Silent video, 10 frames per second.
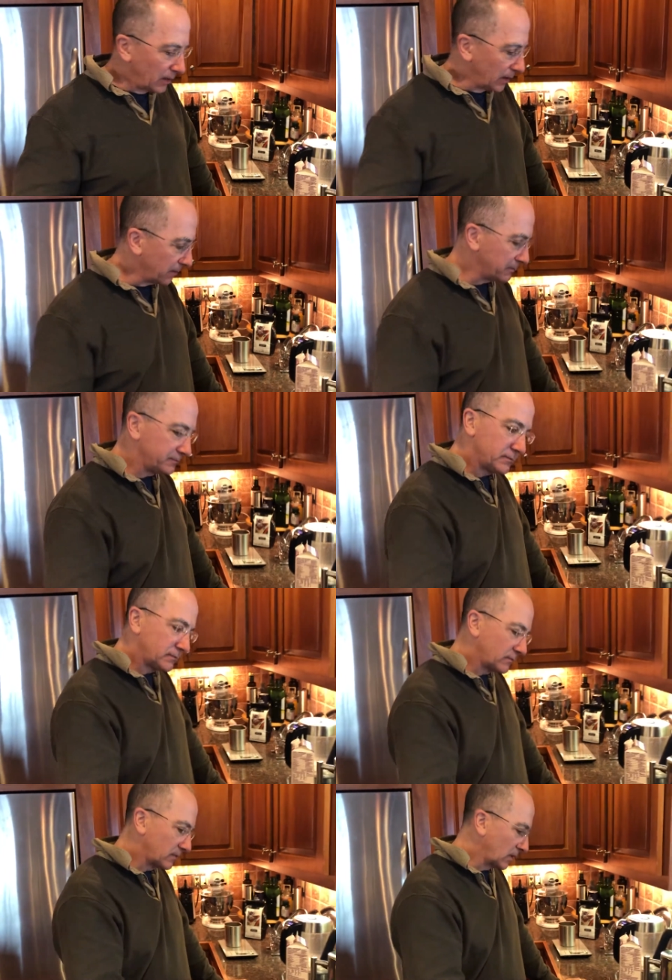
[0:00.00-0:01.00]
Yep.
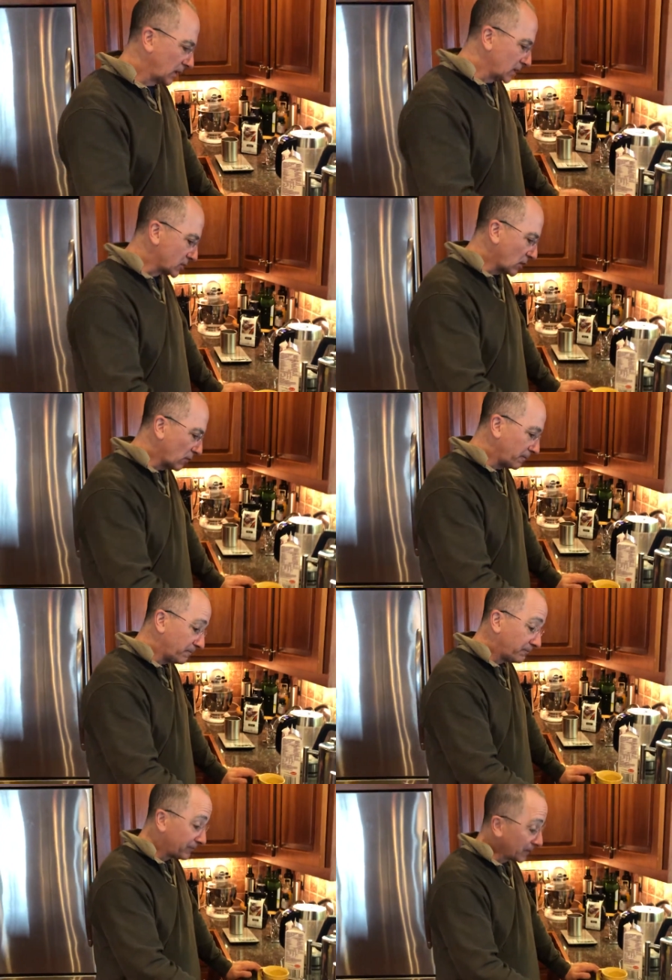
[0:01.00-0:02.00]
So,
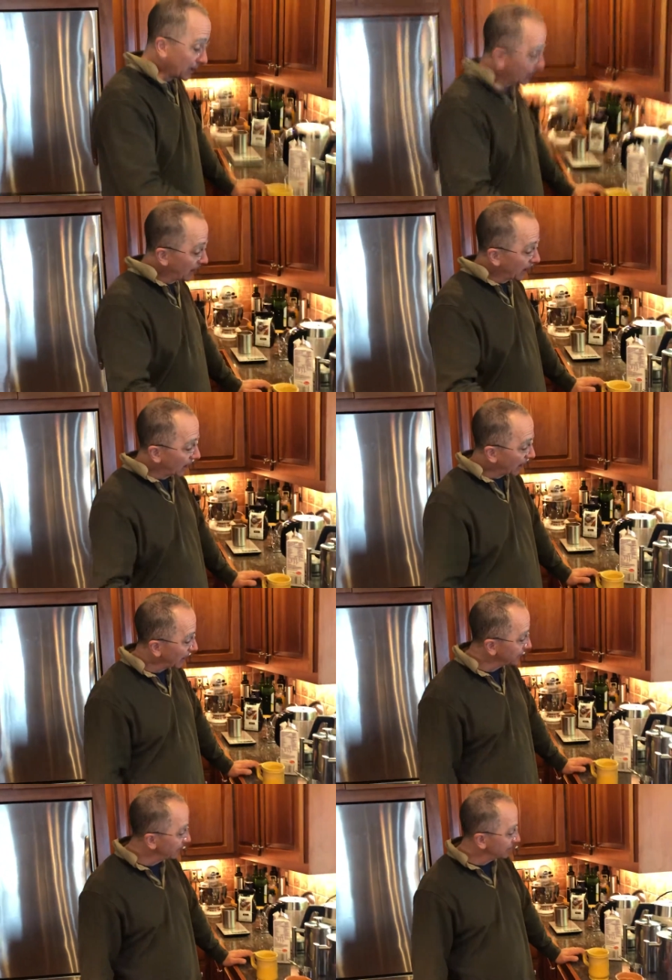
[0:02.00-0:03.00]

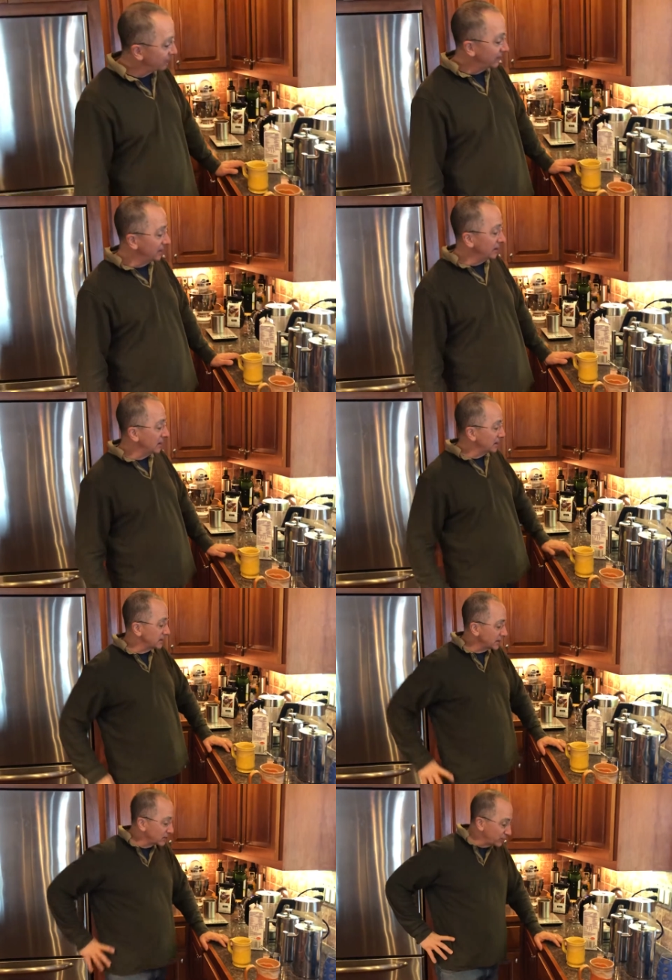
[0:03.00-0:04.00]
I think that the
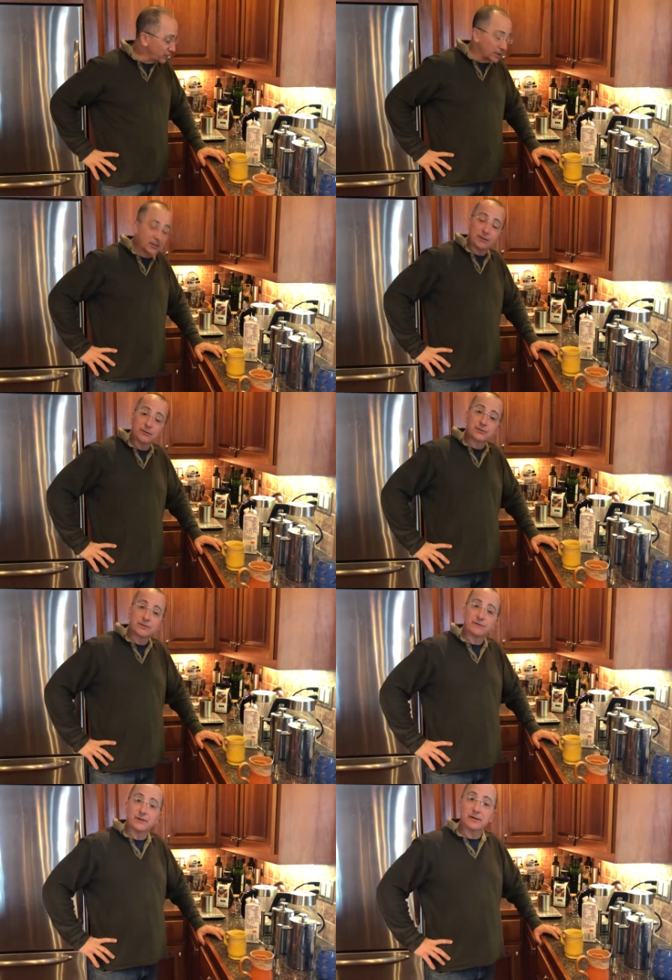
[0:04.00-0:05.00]
tests are pretty
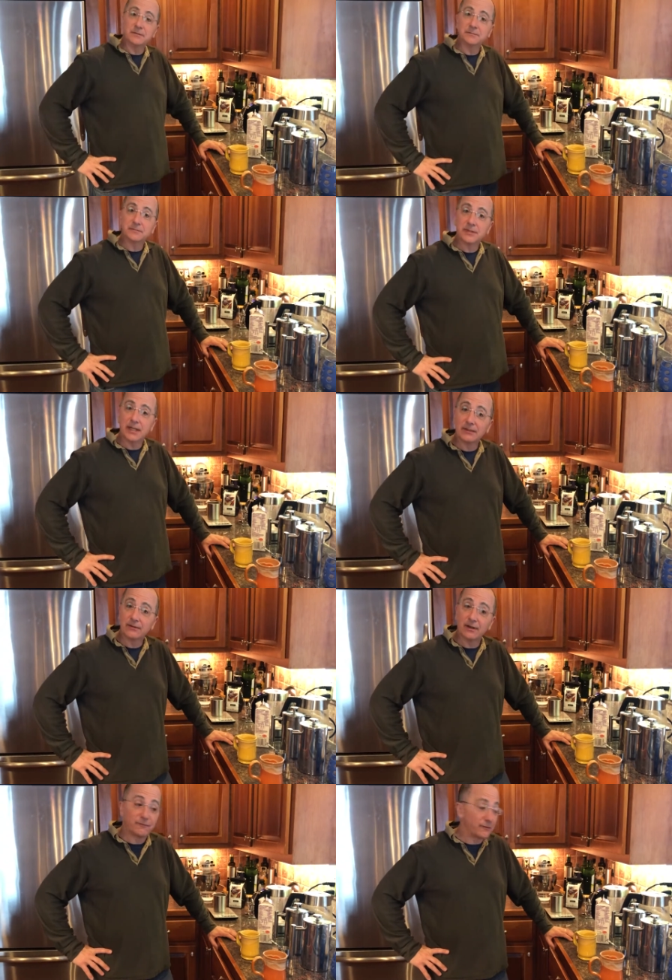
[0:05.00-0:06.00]
conclusive here,
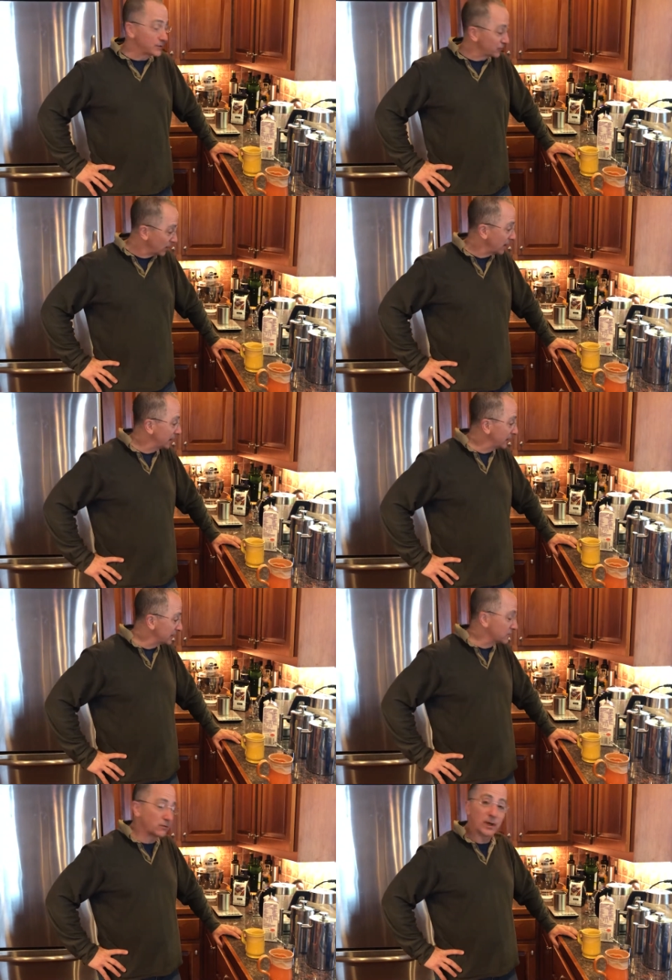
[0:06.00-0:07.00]
that fresh grind
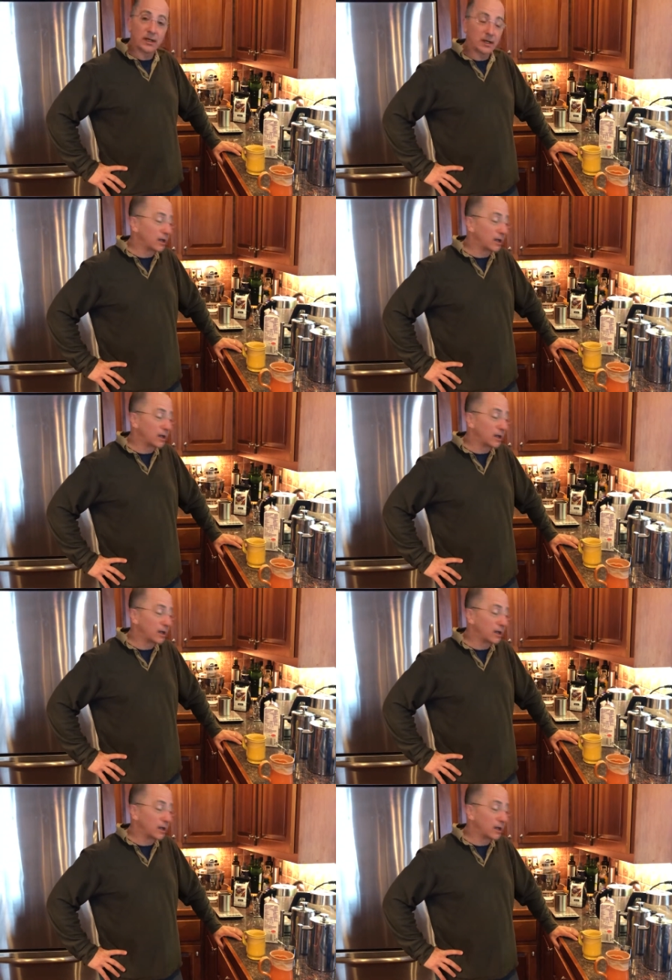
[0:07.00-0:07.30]
is the way to